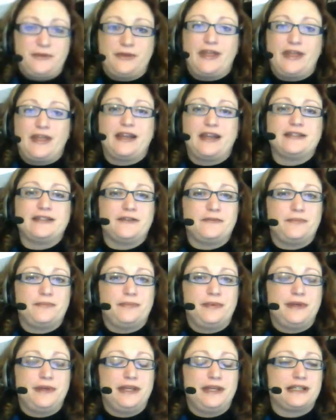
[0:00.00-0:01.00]
that idea of
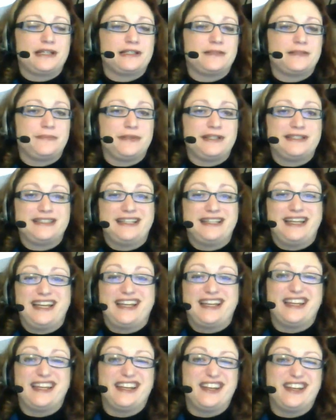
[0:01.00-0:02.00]
be explicit
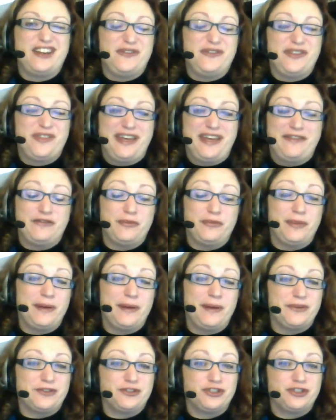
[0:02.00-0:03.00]
and hit it over the head.
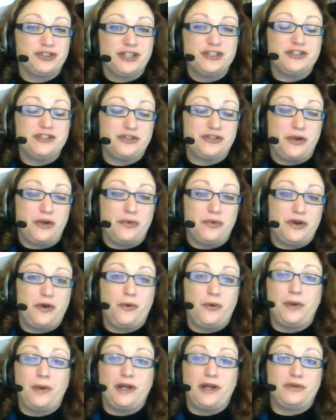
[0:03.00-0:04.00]
Remember, judges don't
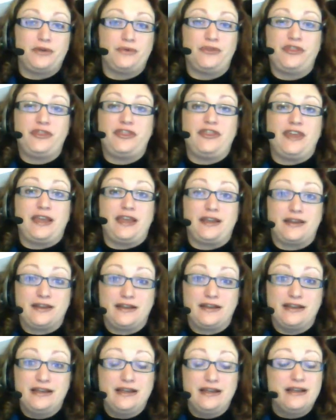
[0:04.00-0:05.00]
know what you
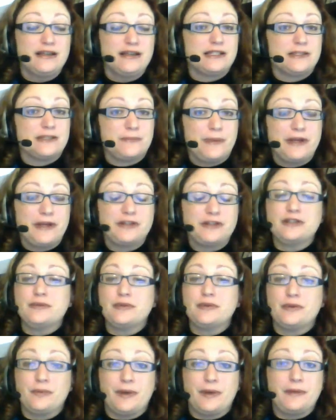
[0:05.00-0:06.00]
think, especially
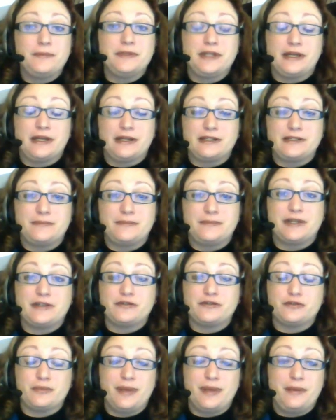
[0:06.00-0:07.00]
with websites,
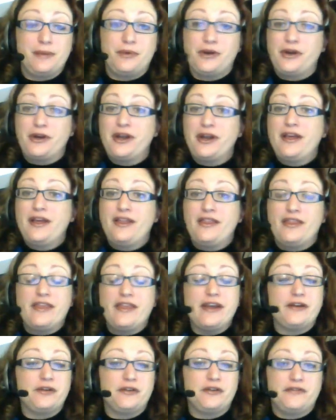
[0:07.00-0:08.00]
because remember,
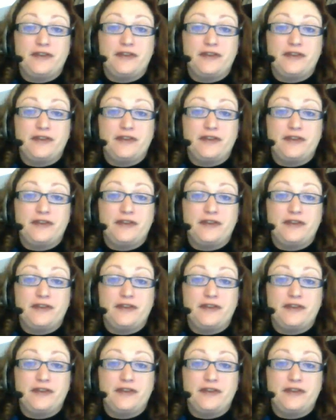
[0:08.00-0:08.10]
they're